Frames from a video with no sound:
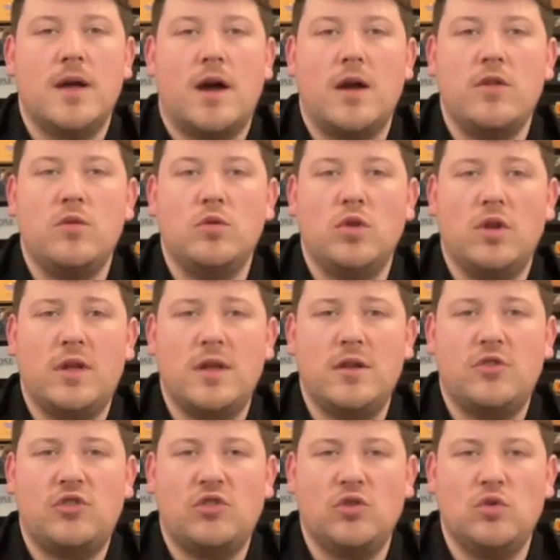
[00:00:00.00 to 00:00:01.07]
Are you
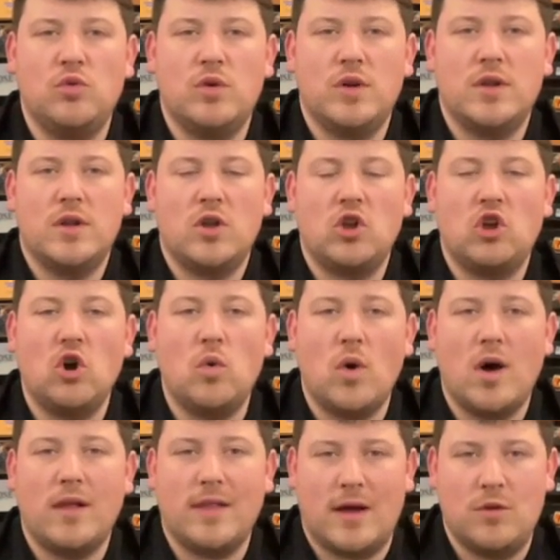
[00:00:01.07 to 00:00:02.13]
looking to go
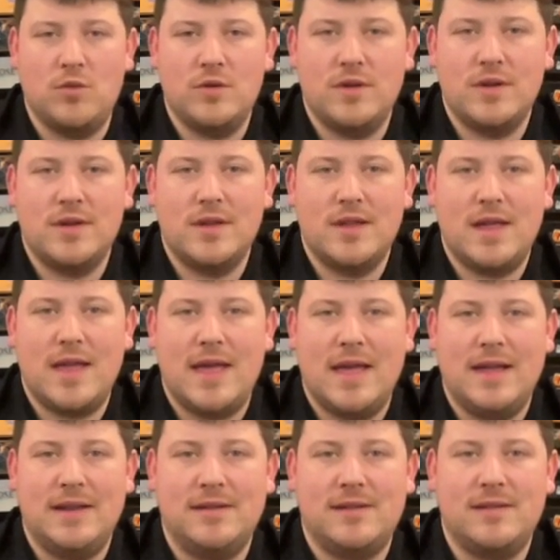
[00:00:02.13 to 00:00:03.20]
all out
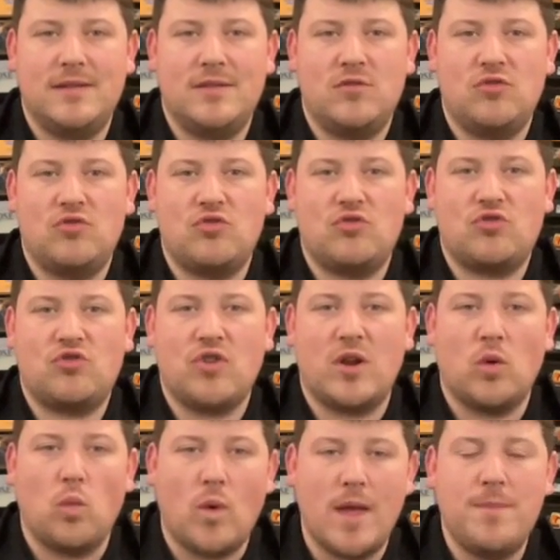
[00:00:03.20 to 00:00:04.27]
and try
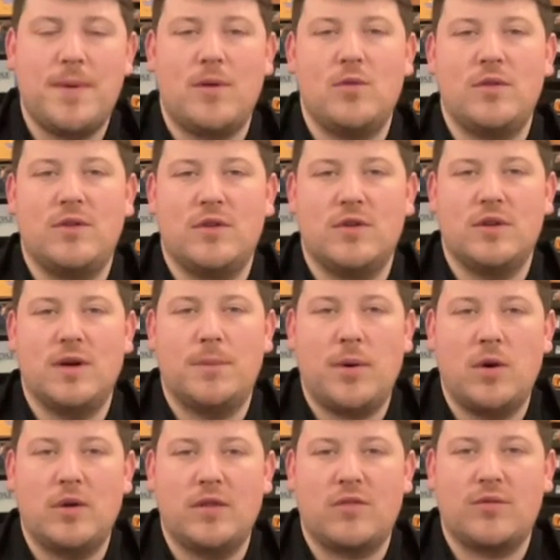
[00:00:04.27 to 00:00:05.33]
to wipe out your
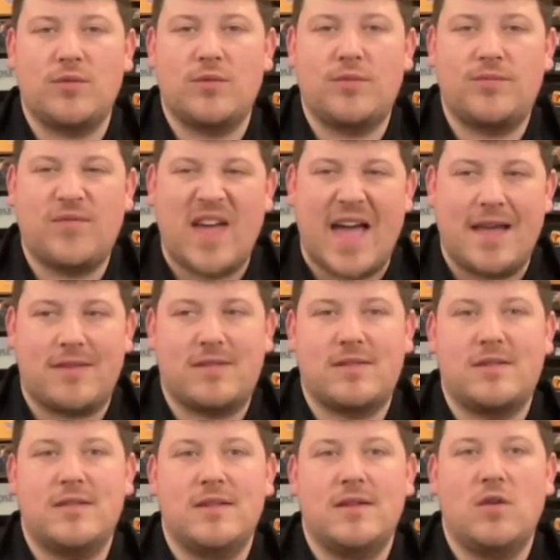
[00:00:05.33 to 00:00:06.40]
opponents
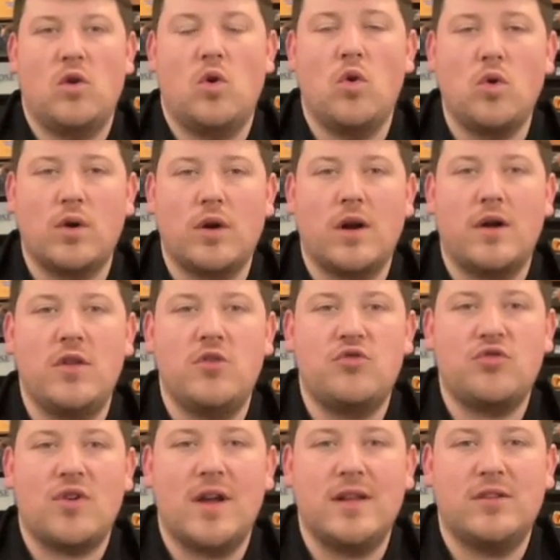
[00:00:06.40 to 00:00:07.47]
fast? Or are you
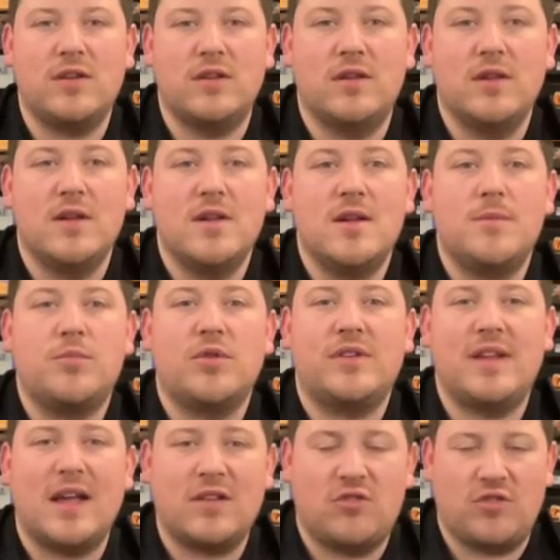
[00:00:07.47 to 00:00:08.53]
trying to
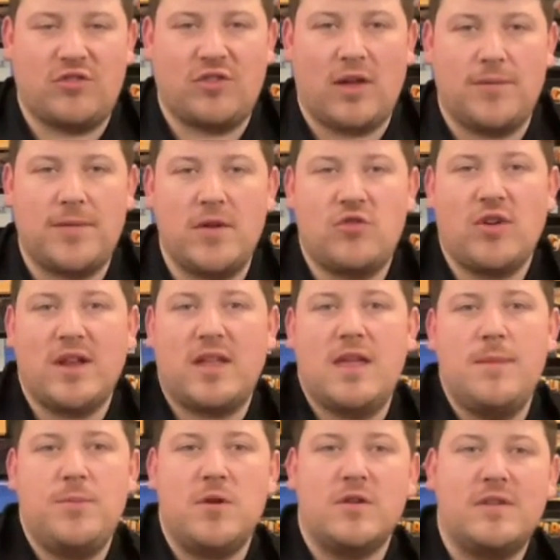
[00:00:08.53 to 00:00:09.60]
protect yourself? Are you trying to
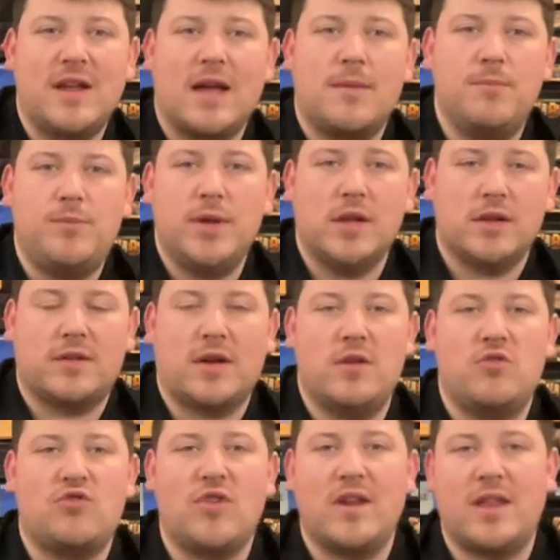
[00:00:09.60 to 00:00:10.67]
keep your deck built? Are
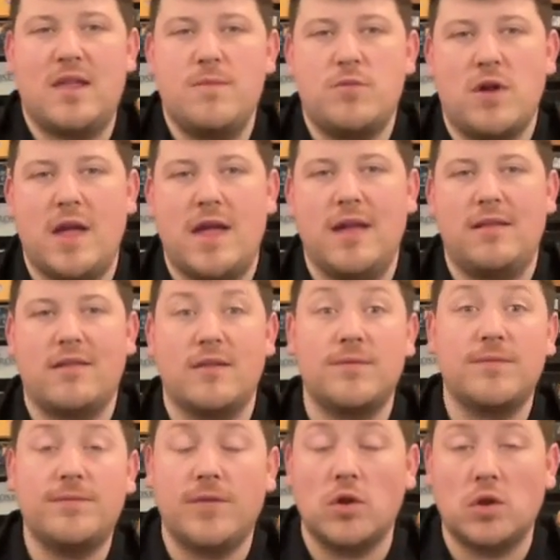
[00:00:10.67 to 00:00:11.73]
you trying to keep your hands at
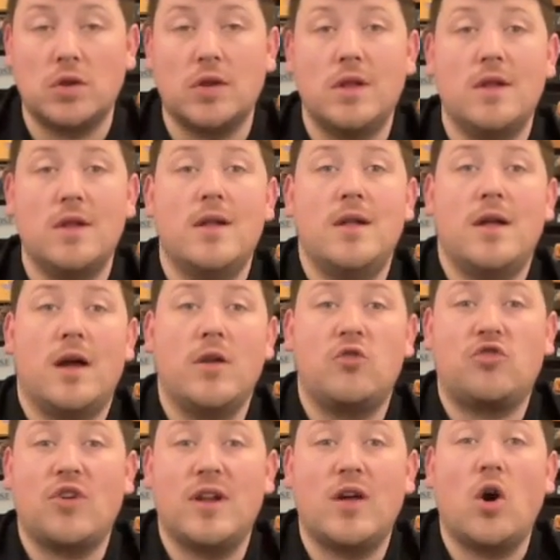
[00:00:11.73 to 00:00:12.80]
full? Are you
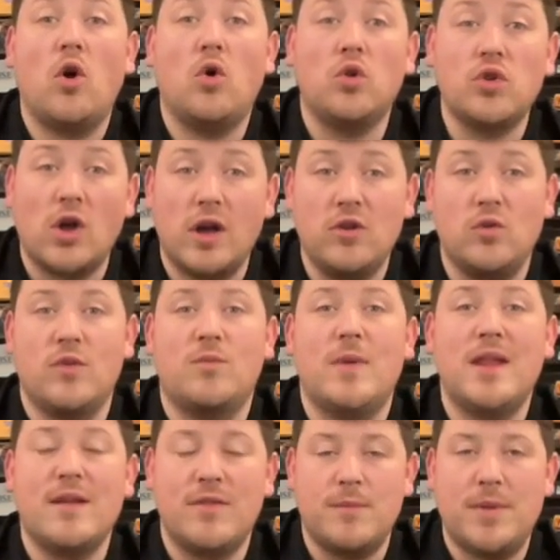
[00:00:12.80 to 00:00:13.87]
trying to hold on to as
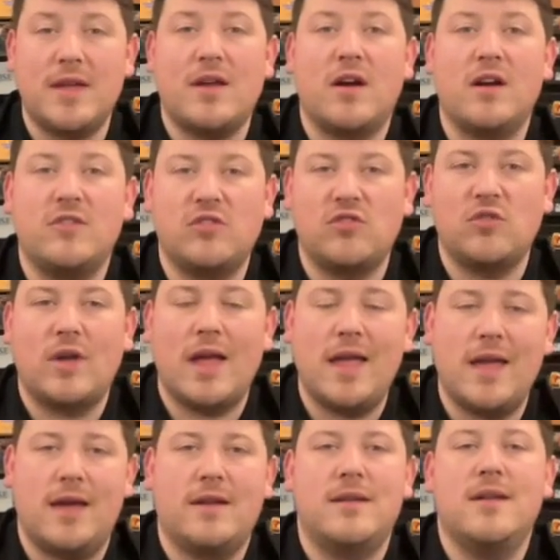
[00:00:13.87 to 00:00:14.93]
many of the big cards as you
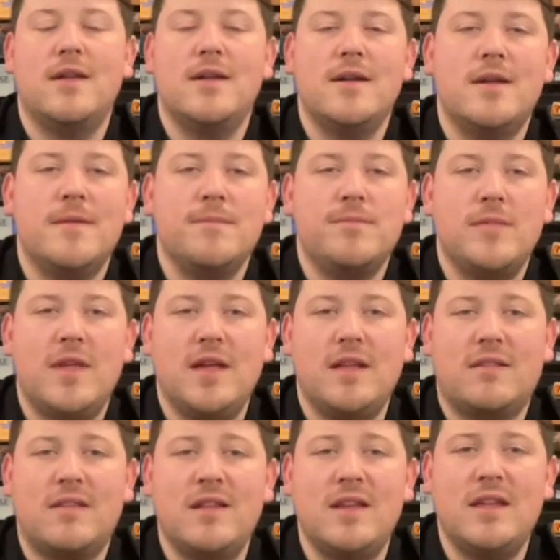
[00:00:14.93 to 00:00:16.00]
can?
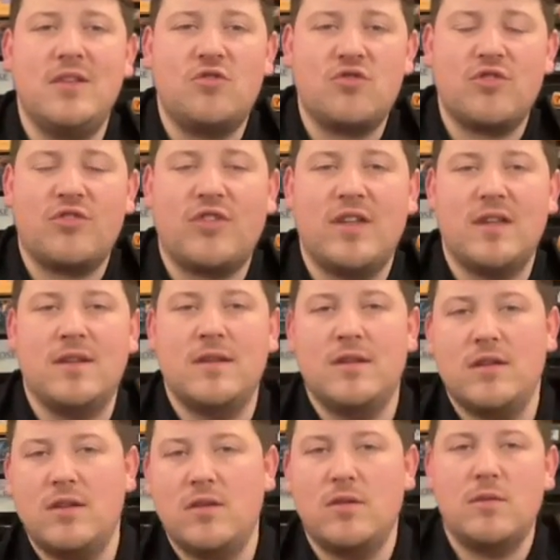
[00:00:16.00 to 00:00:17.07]
It's an interesting
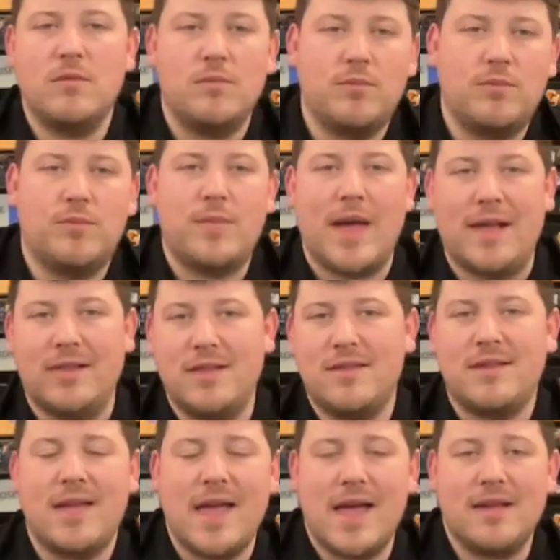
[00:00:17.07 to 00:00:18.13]

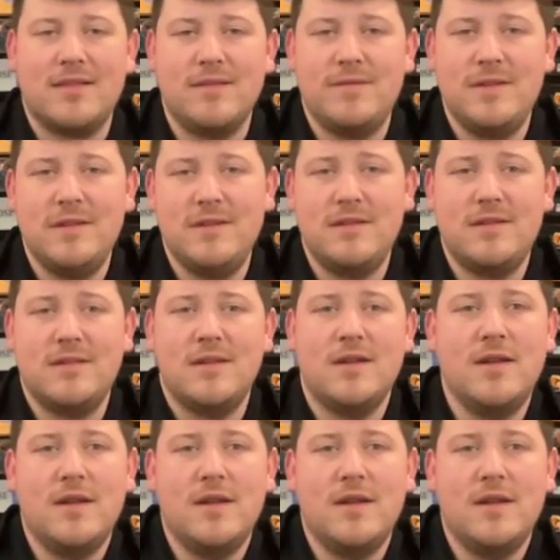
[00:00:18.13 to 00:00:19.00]
balancing act of these.